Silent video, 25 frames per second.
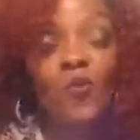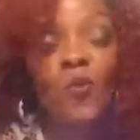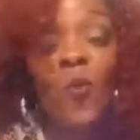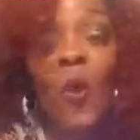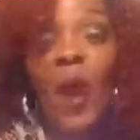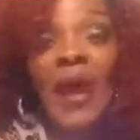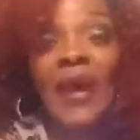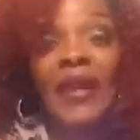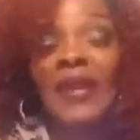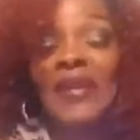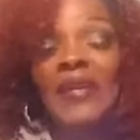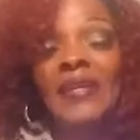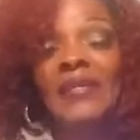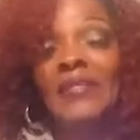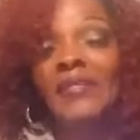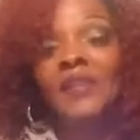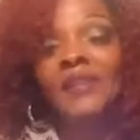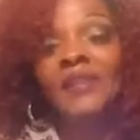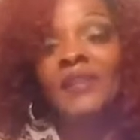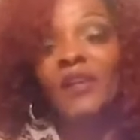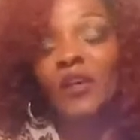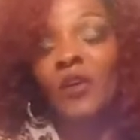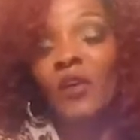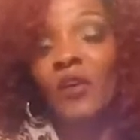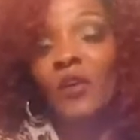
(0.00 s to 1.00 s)
Why isn't
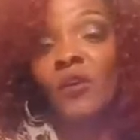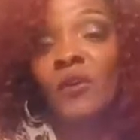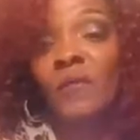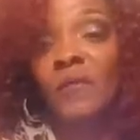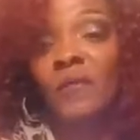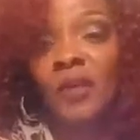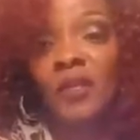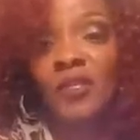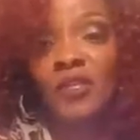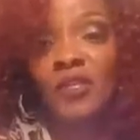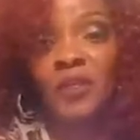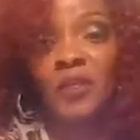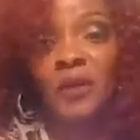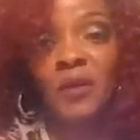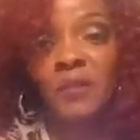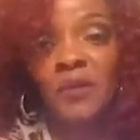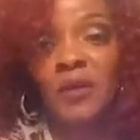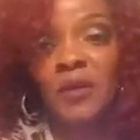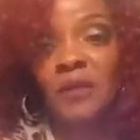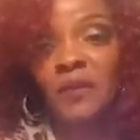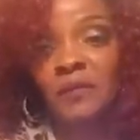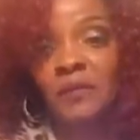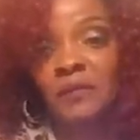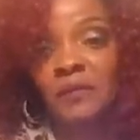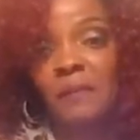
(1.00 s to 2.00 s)
the current budget up
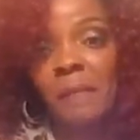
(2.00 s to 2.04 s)
there?